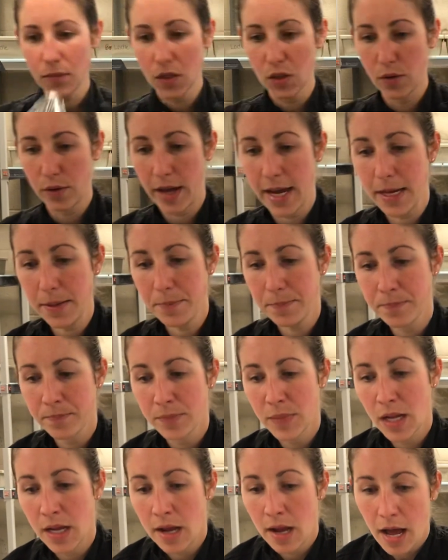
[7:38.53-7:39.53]
Okay.
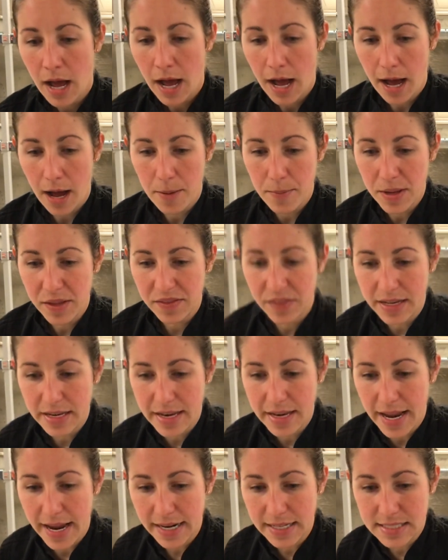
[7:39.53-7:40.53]
The
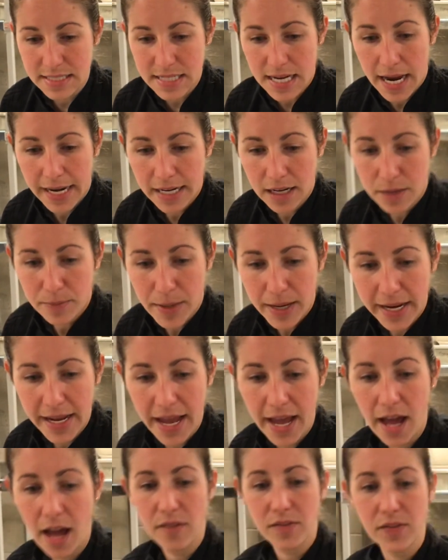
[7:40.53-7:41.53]
next item I
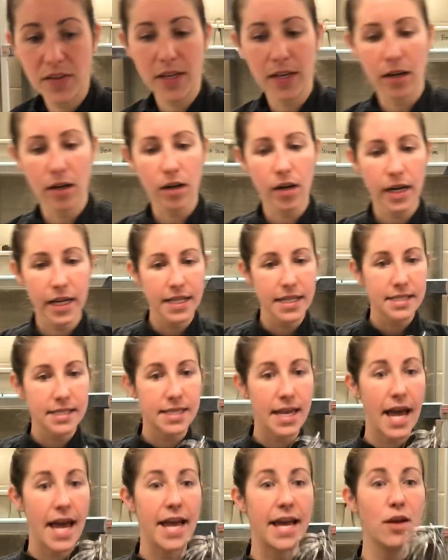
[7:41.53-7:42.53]
have here is
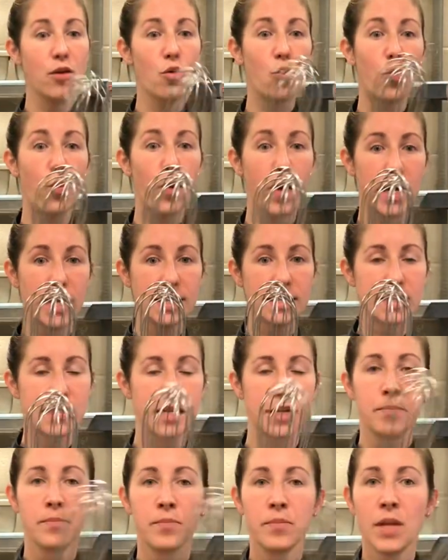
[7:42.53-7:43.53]
a whisk.
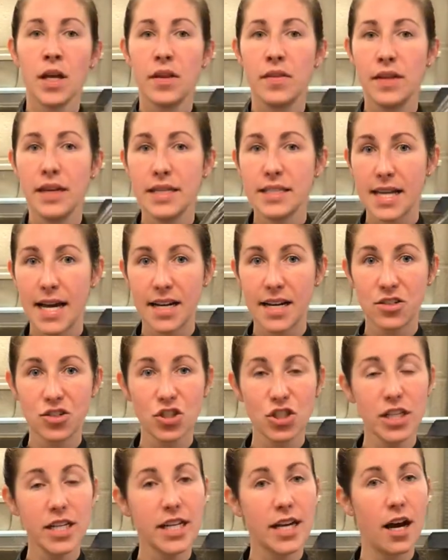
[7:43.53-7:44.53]
These
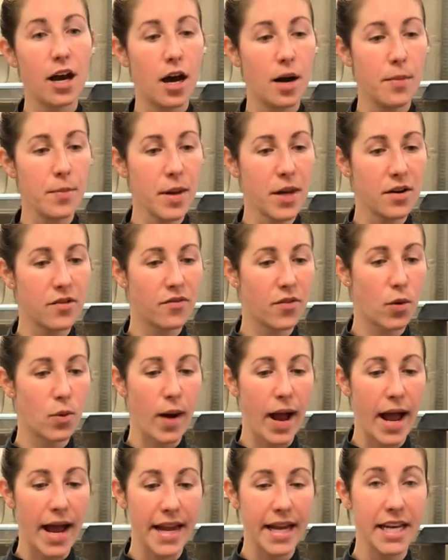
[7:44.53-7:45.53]
actually come in a
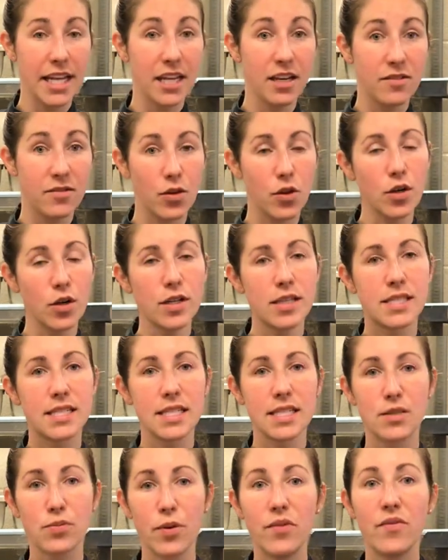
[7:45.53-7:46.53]
variety of looks.
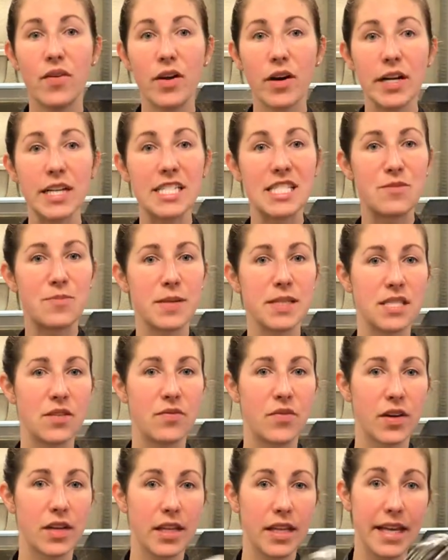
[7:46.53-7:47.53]
This one very
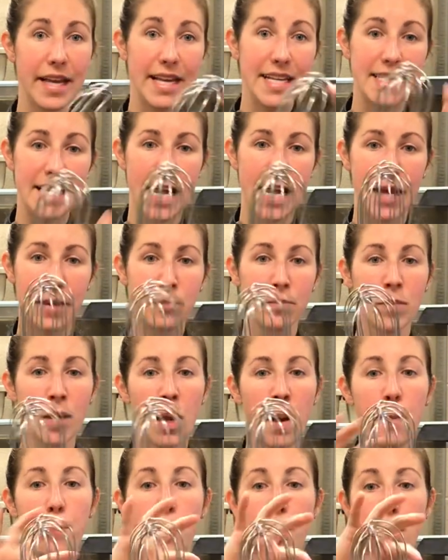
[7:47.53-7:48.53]
specifically is a
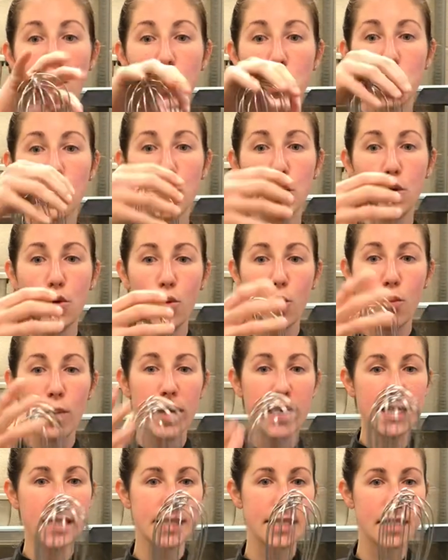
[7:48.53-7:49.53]
balloon
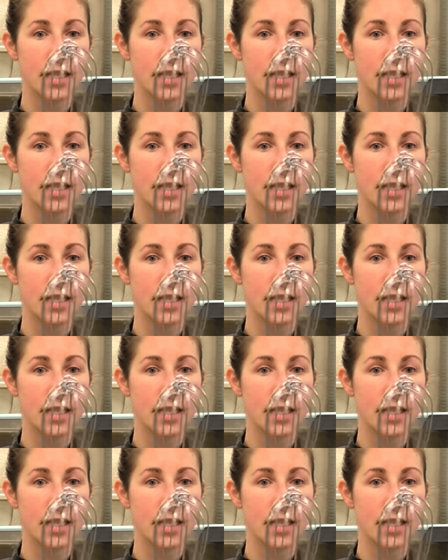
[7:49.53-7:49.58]
whisk.